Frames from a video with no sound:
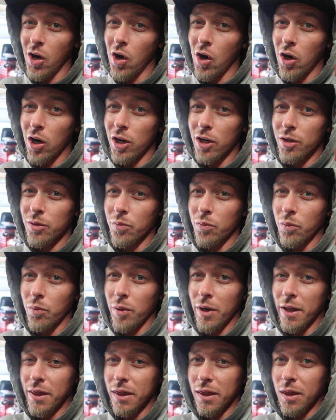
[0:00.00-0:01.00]
of hard
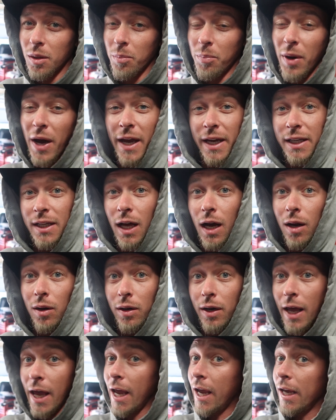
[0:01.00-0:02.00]
with the bike
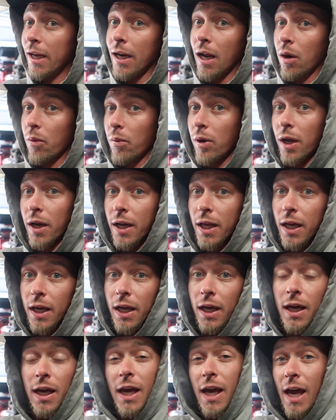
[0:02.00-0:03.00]
not
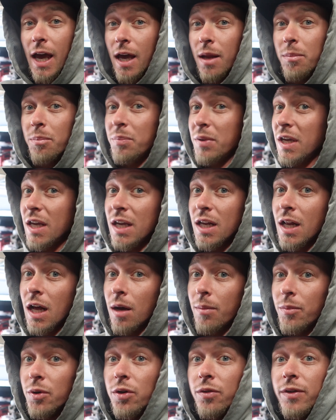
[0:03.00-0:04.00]
running and B,
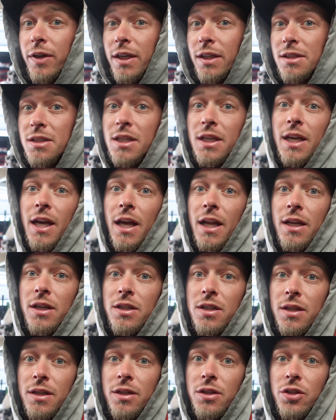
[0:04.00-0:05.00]
not moving, to get
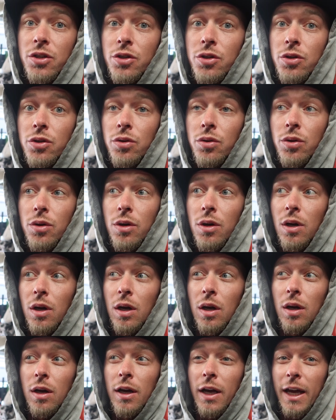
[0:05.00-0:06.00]
it to do
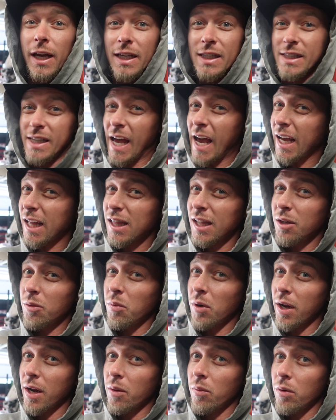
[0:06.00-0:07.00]
exactly
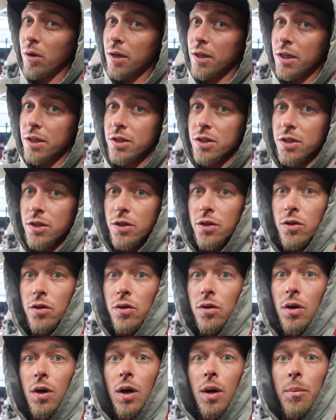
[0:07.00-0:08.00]
what I wanted it to
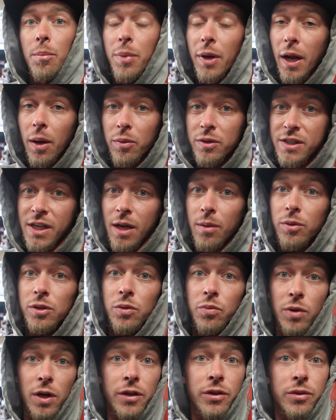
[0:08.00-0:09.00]
do. But I was able
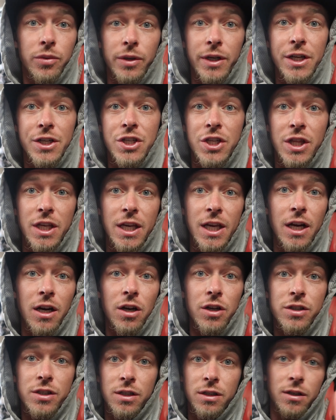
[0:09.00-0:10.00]
to run through each of the
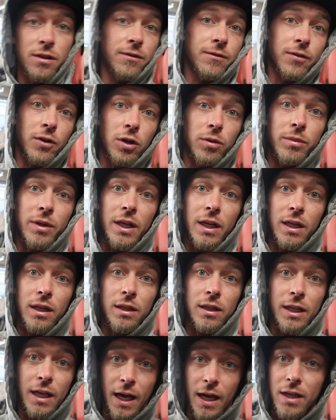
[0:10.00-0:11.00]
gears and confirm that
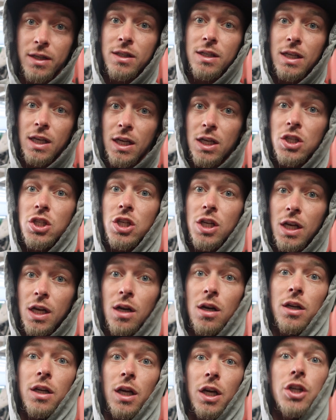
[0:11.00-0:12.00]
yes, each
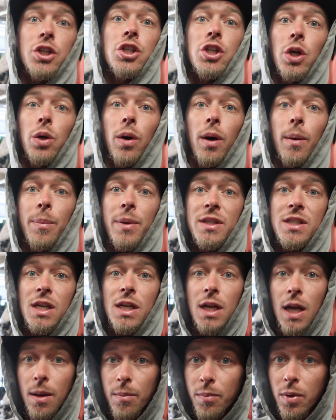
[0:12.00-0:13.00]
gear does show up as a
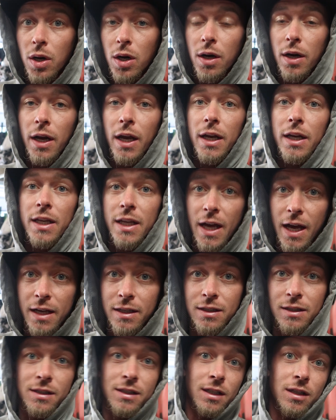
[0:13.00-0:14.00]
number, and
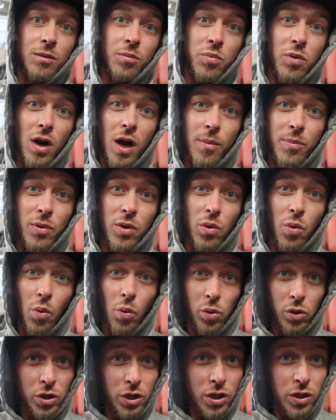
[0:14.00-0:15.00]
yes, it's in the proper
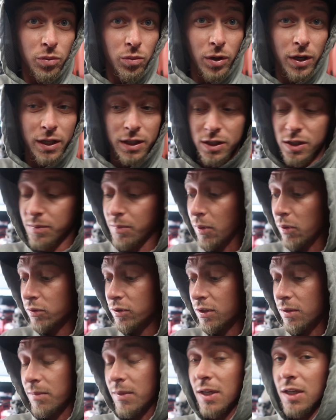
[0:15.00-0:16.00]
order, what it's
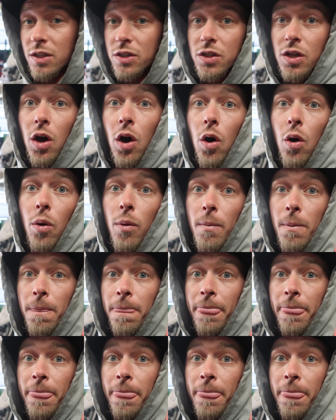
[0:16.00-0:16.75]
supposed to be. So